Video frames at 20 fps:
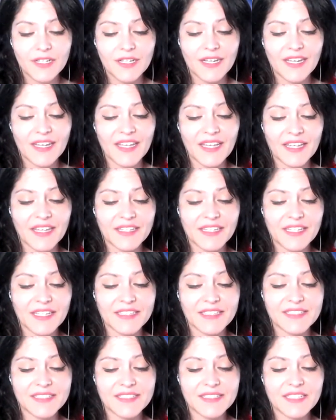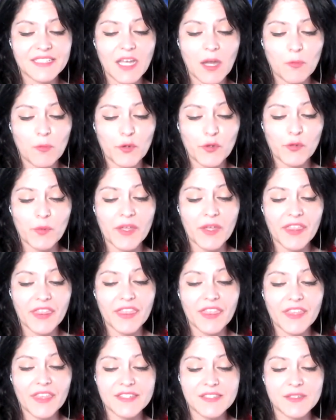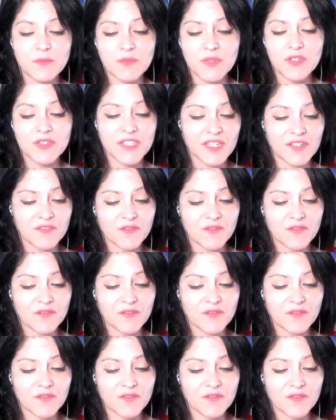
and it's coupled with some music